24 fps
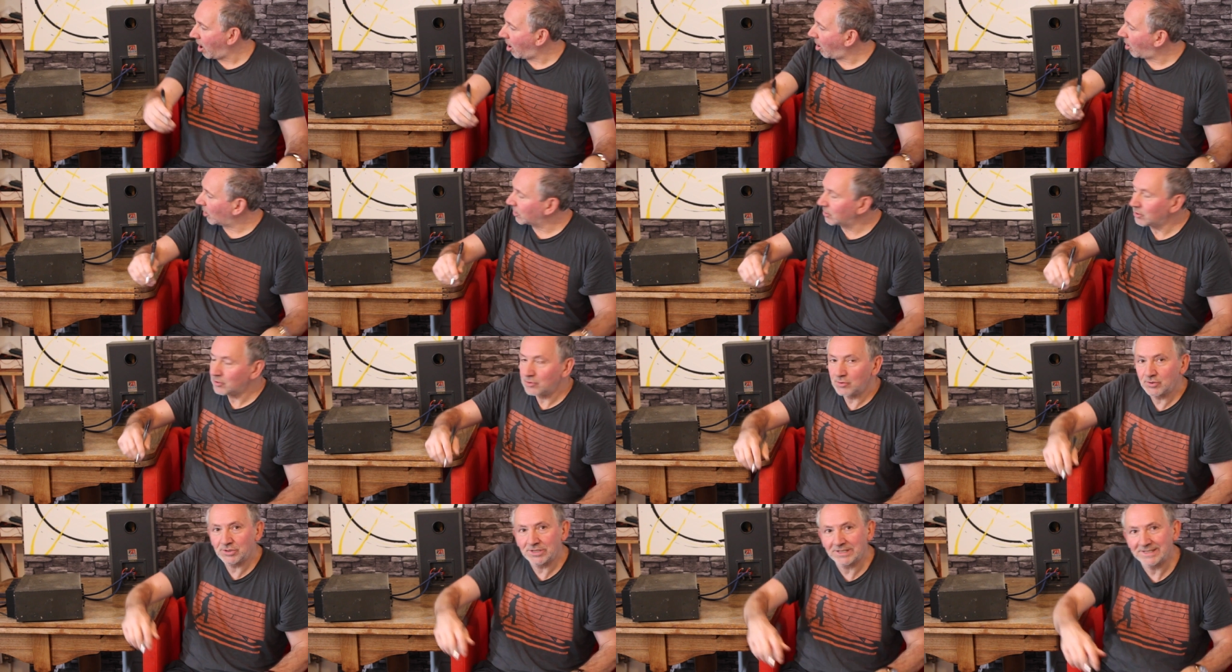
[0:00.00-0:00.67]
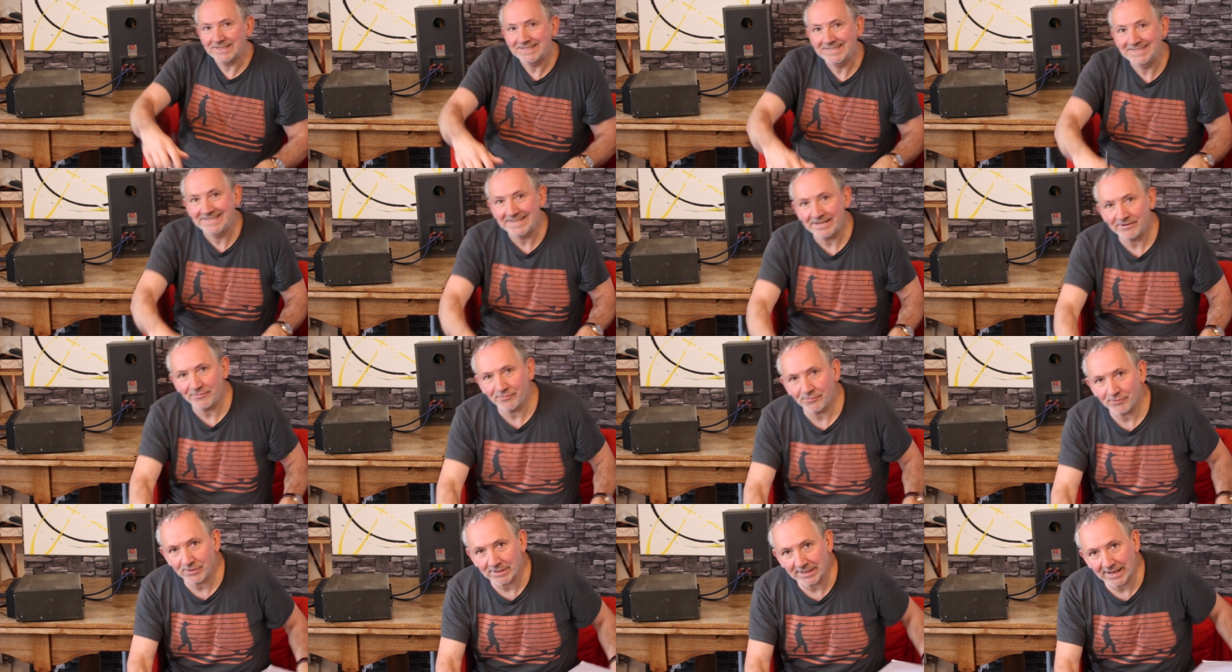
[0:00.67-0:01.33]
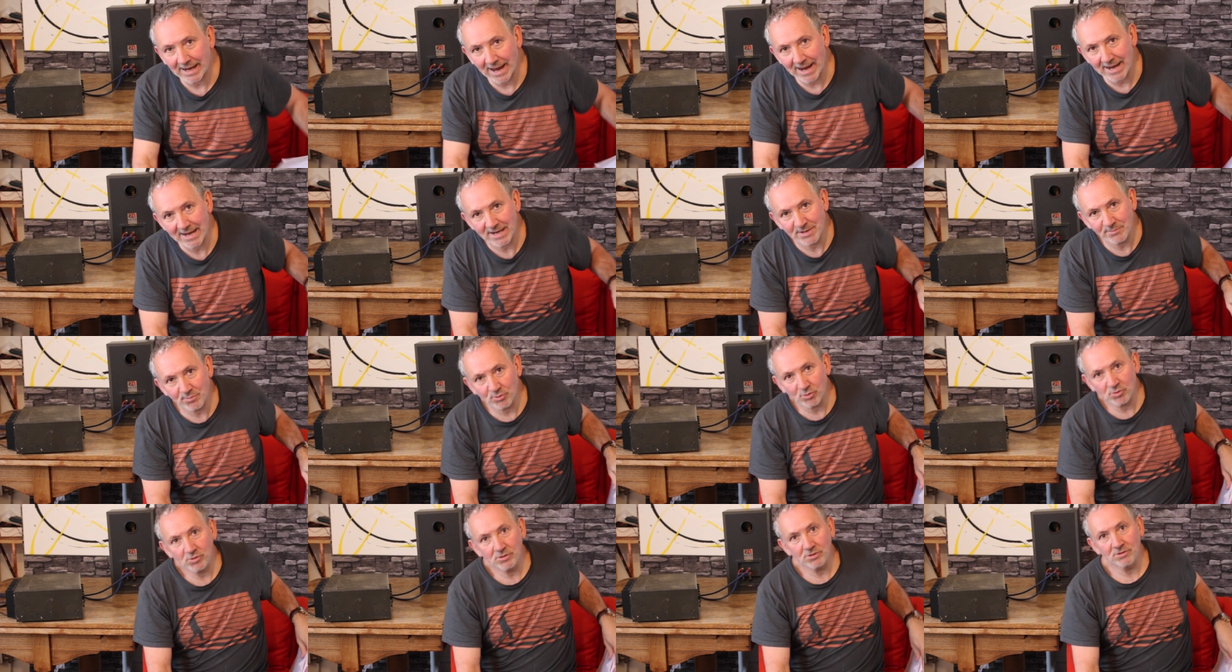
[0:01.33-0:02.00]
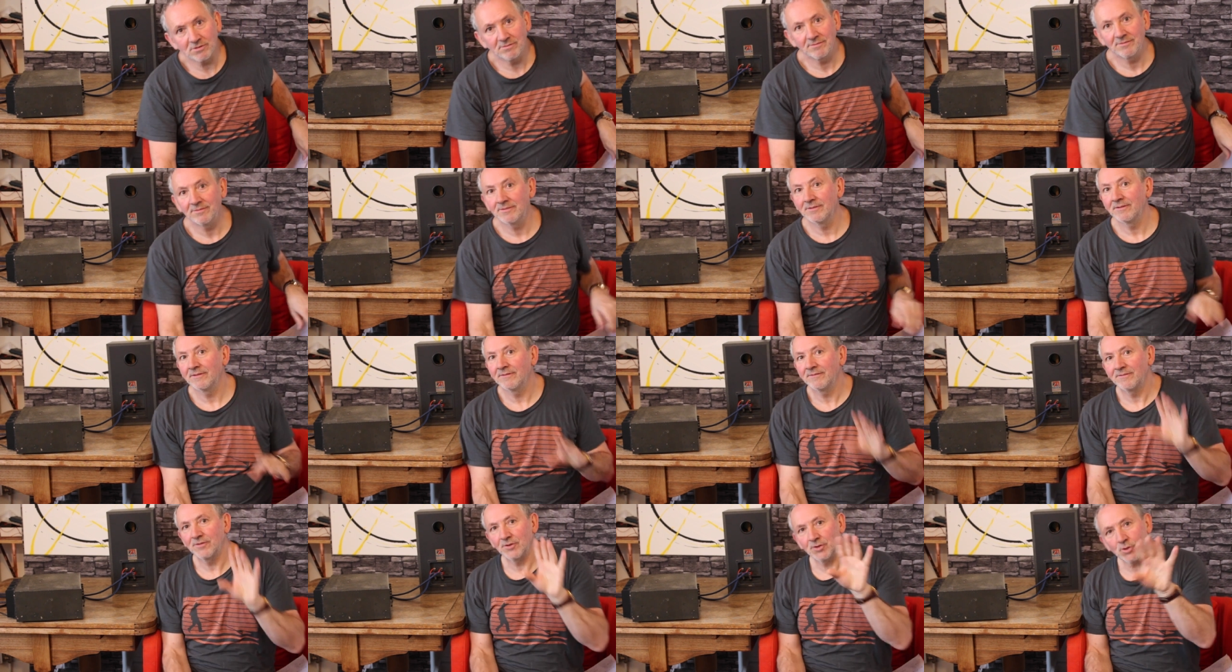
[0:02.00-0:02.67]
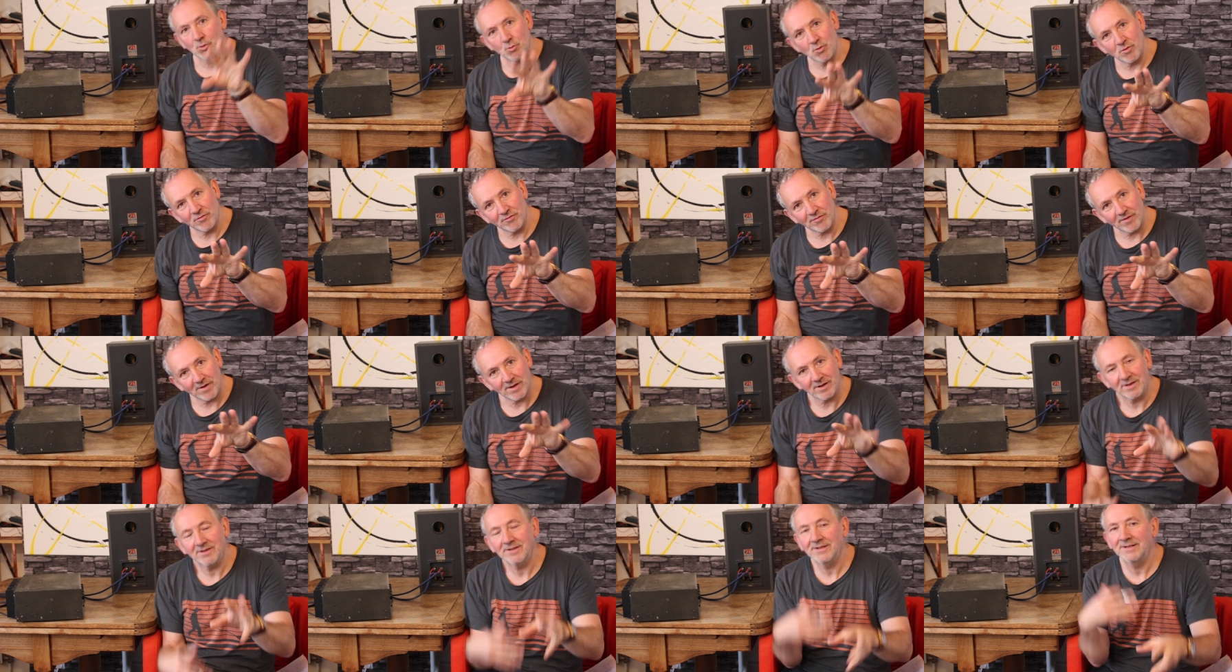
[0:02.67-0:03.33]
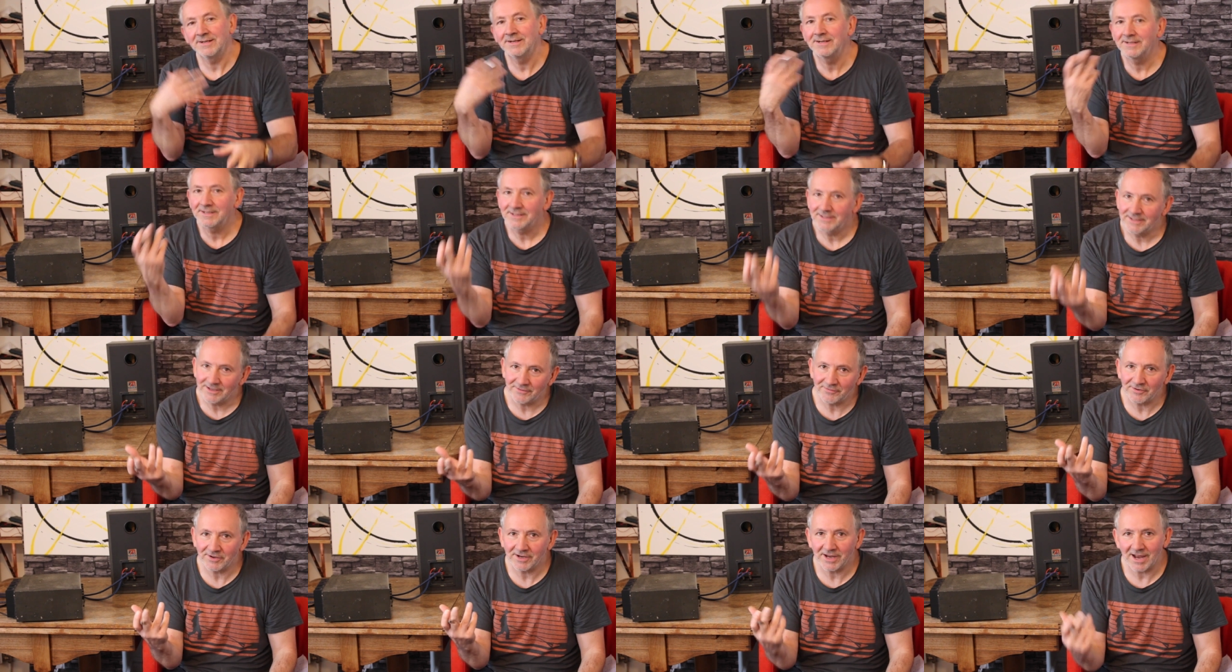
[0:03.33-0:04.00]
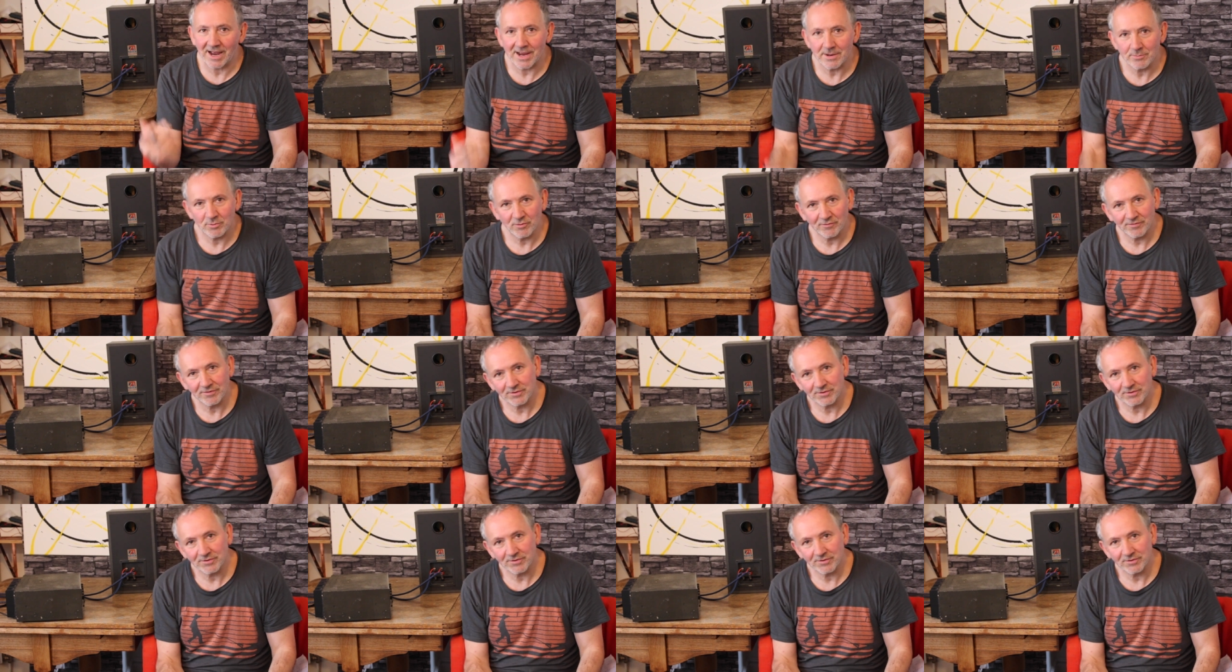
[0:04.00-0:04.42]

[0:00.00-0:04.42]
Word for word: I used different cable for the woofer, different cable